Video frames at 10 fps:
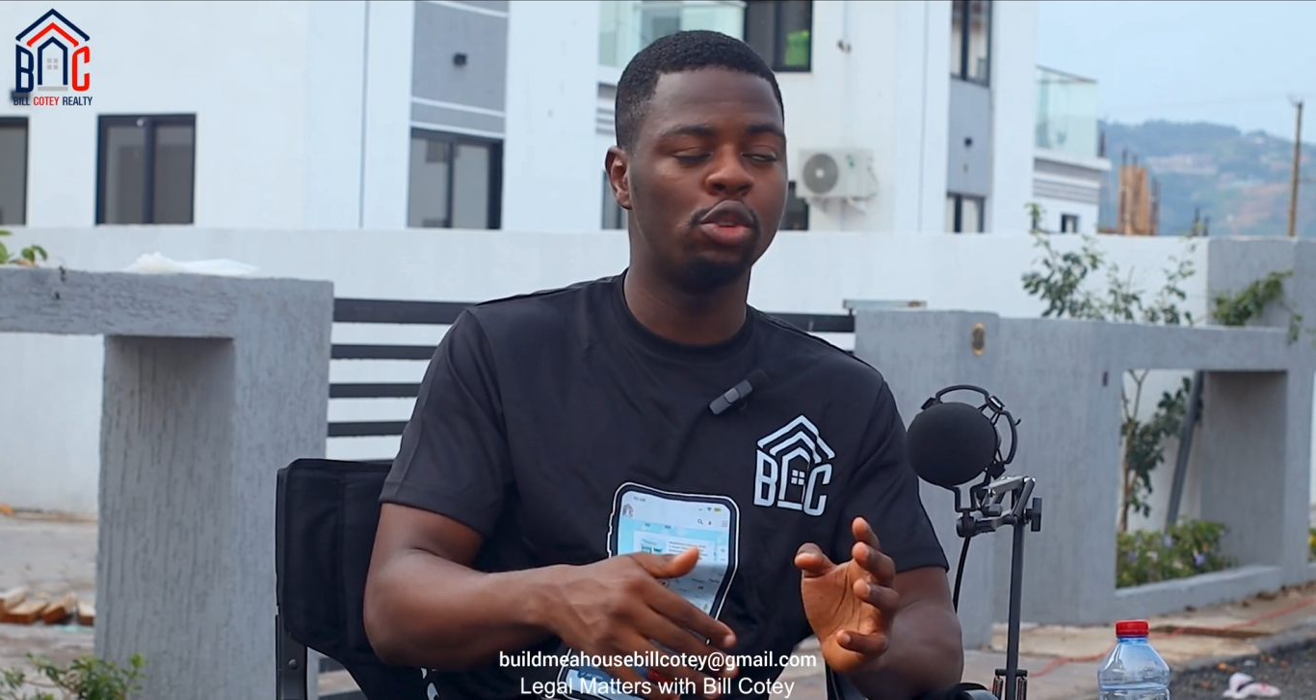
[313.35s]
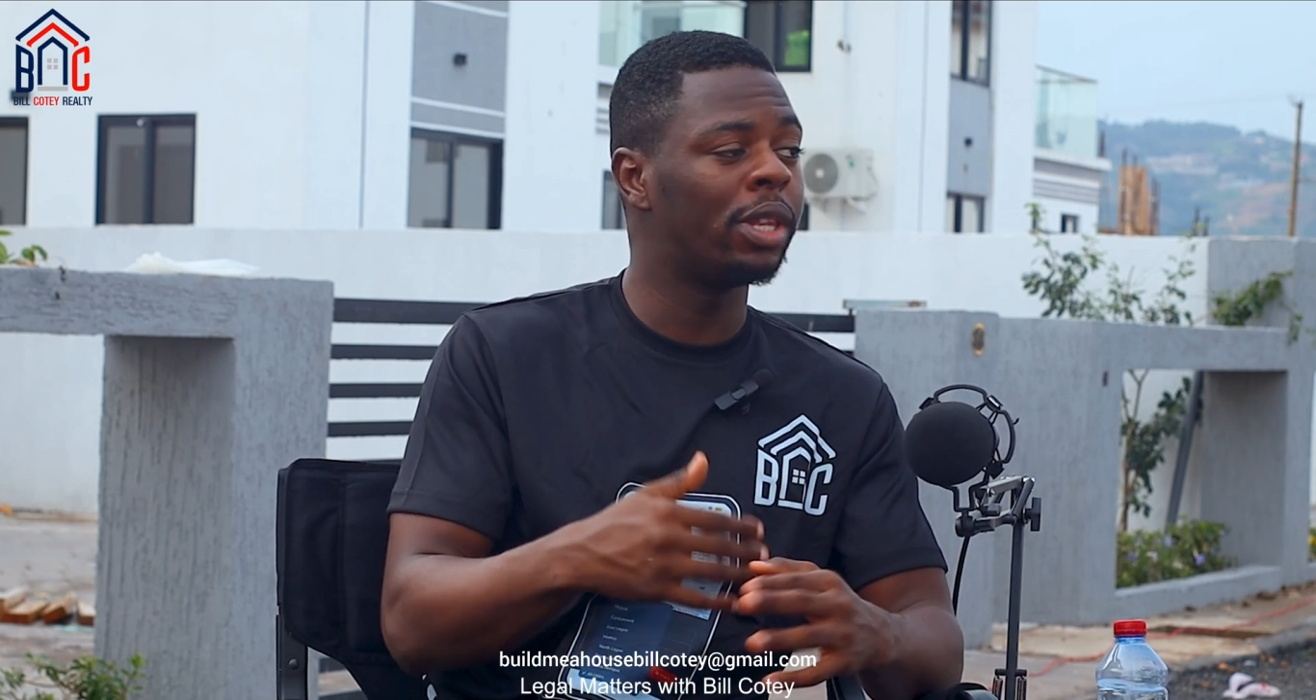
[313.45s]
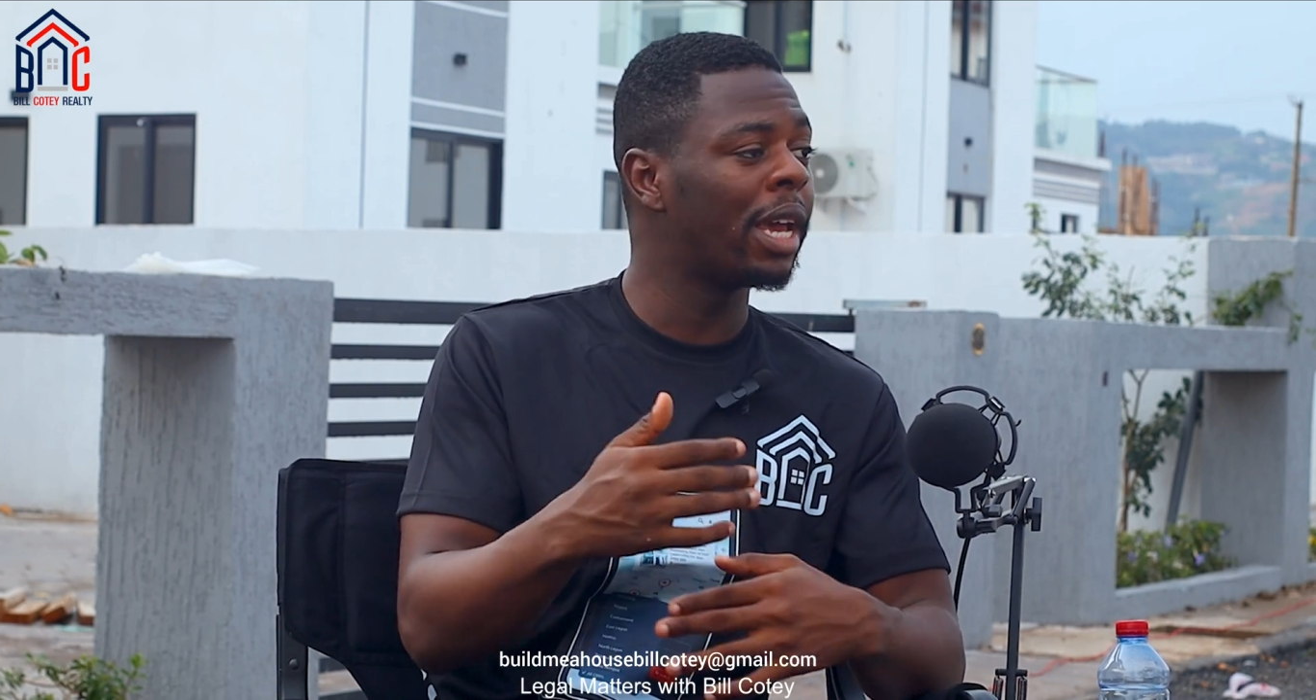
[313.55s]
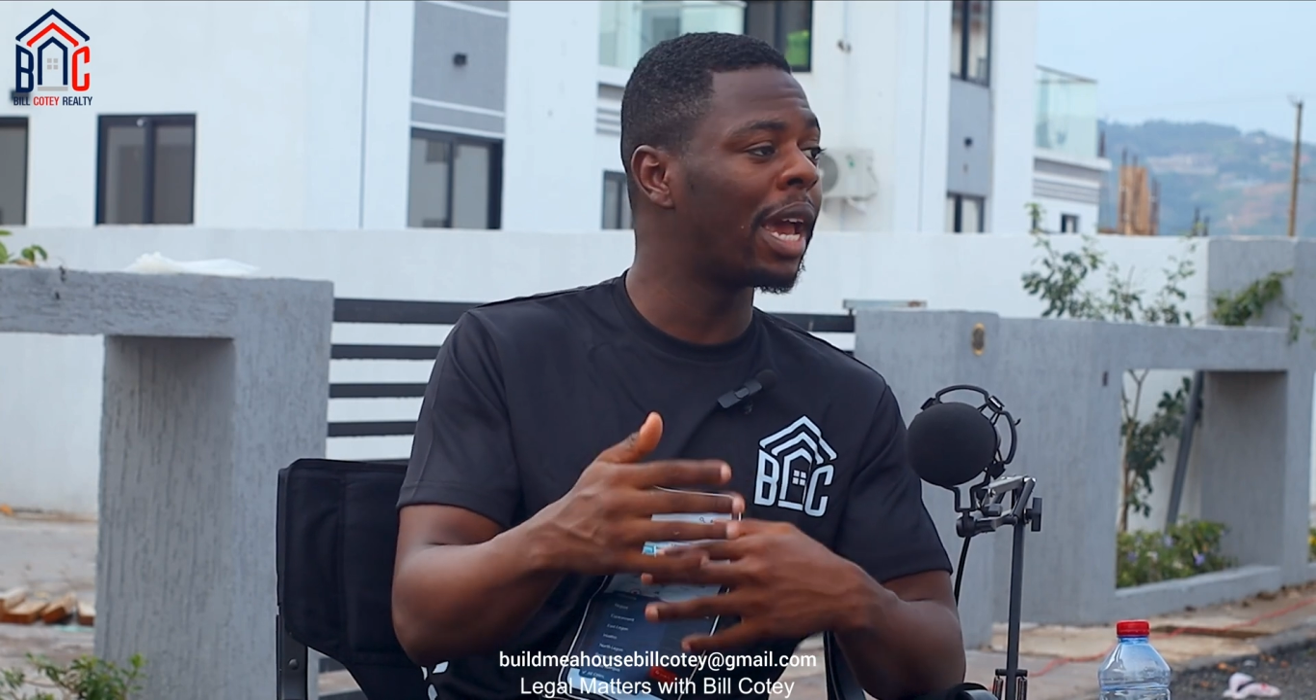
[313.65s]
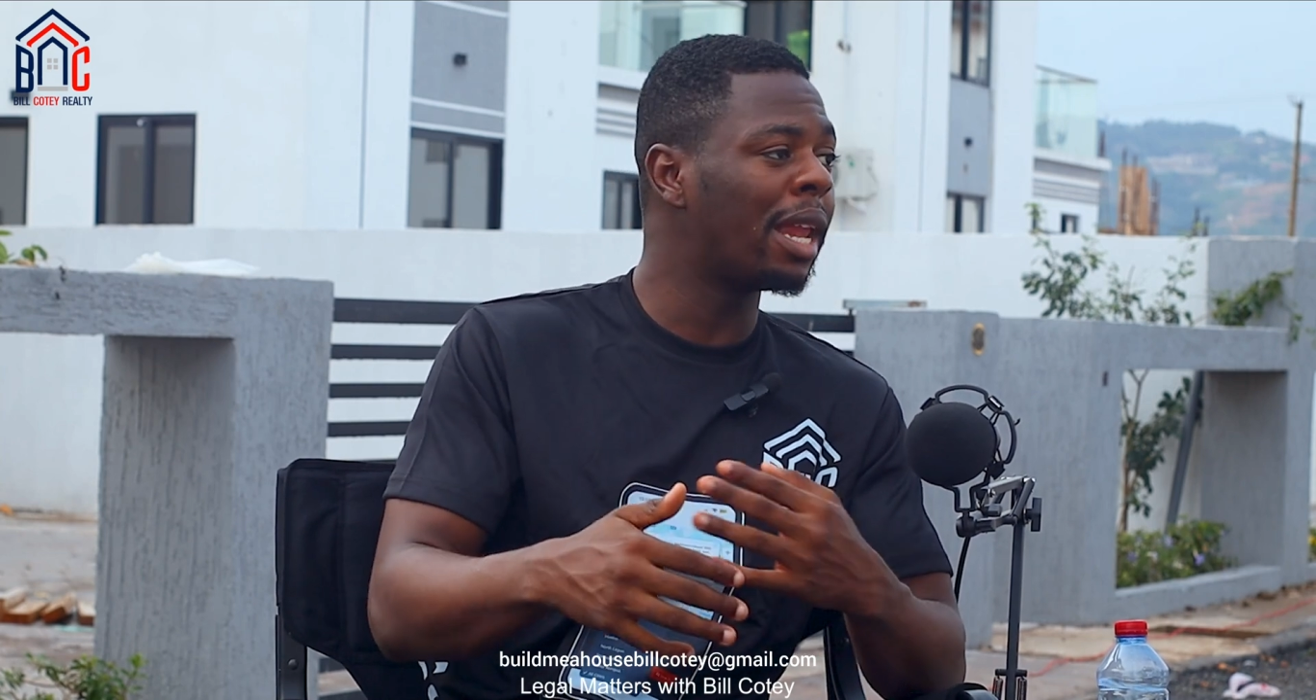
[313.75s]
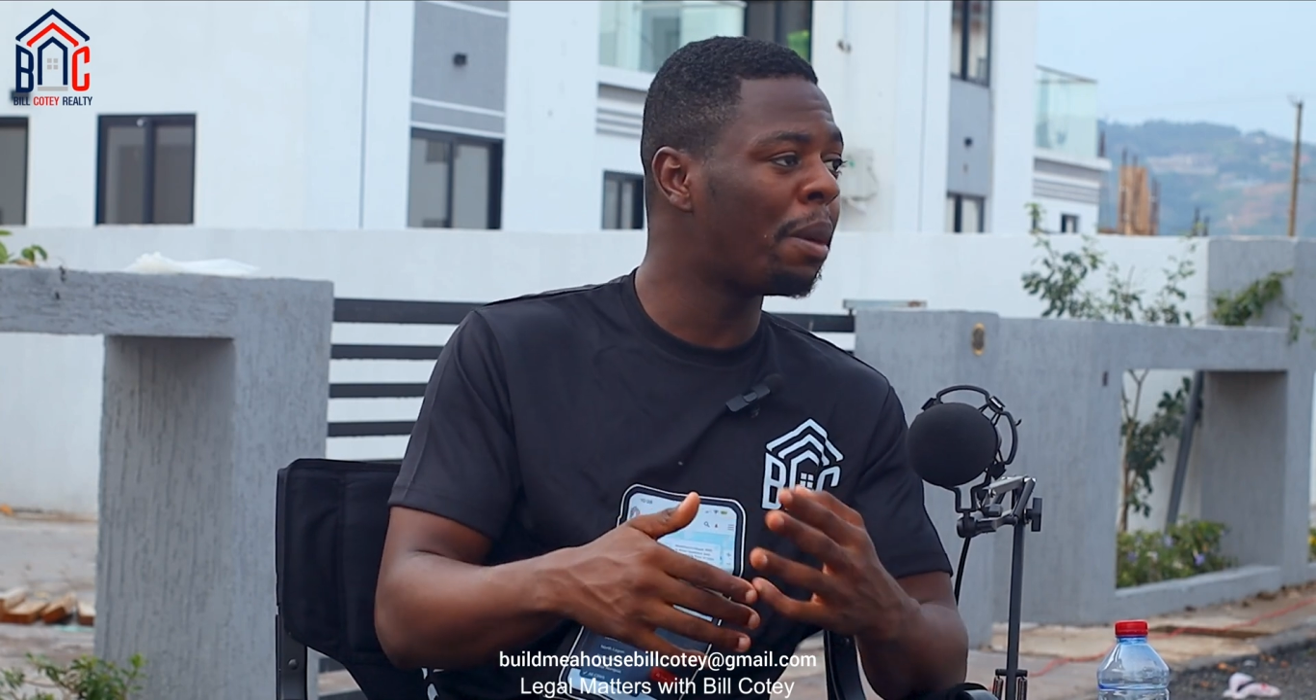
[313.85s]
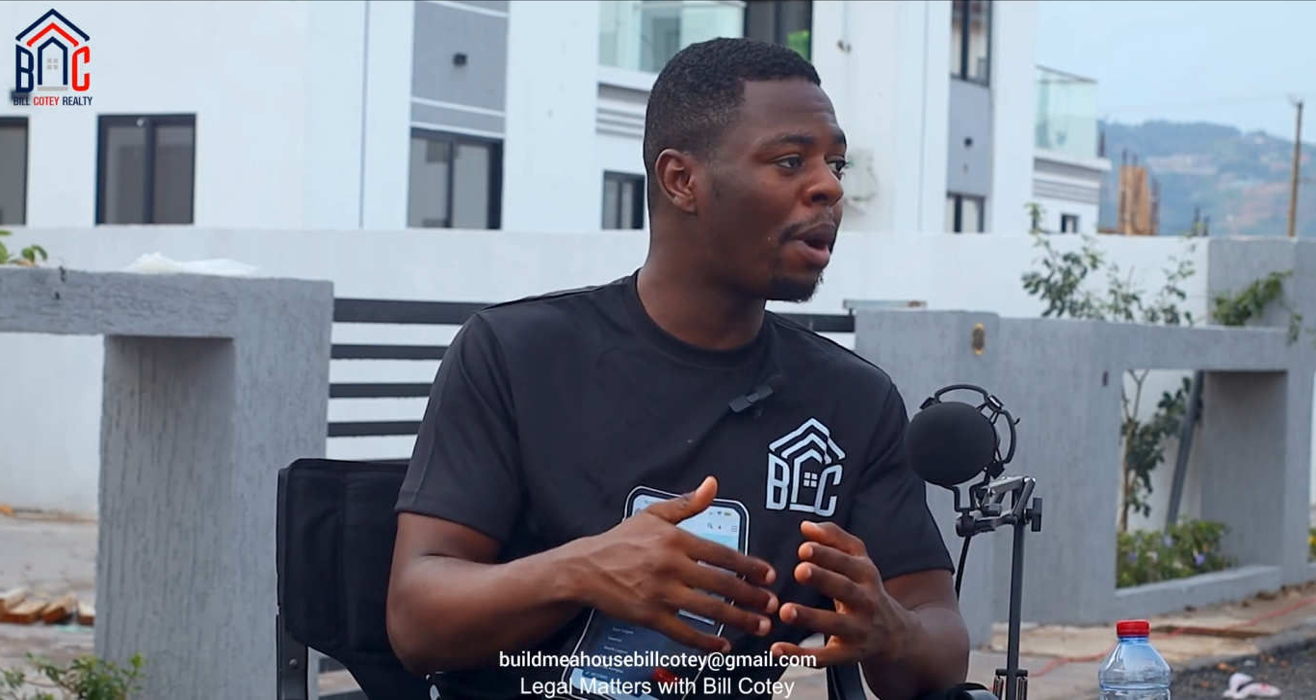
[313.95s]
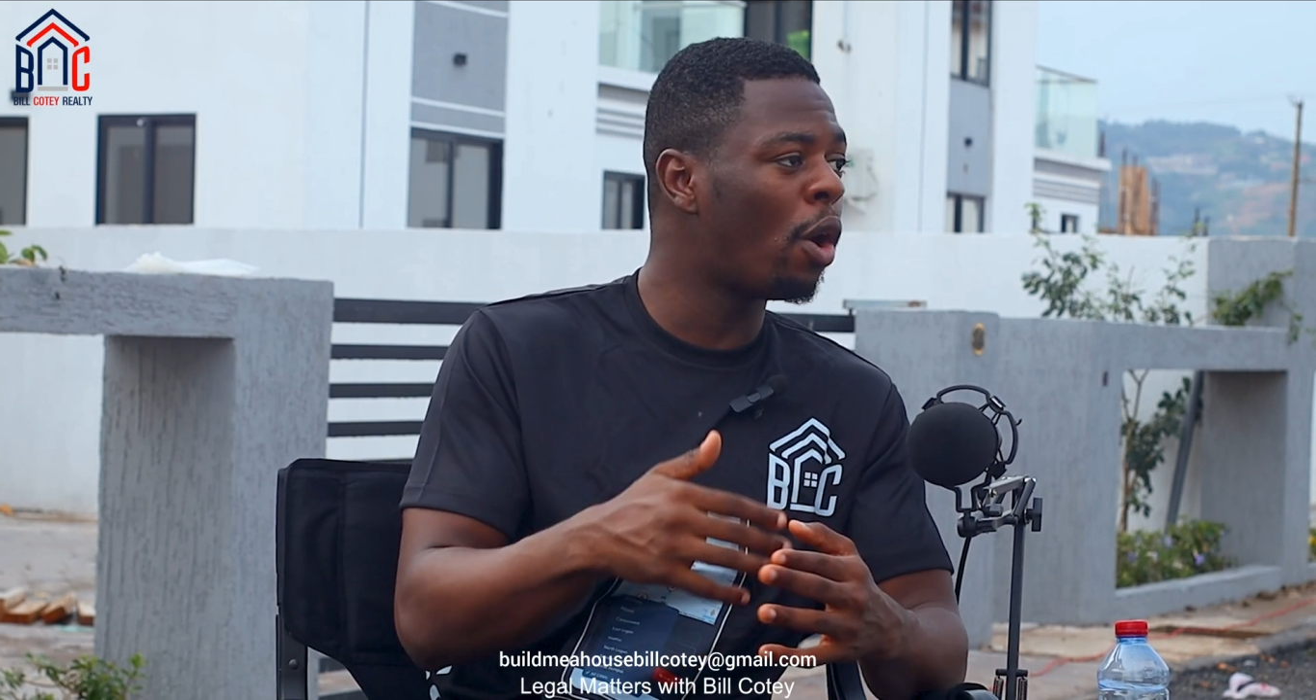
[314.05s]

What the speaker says: to take a number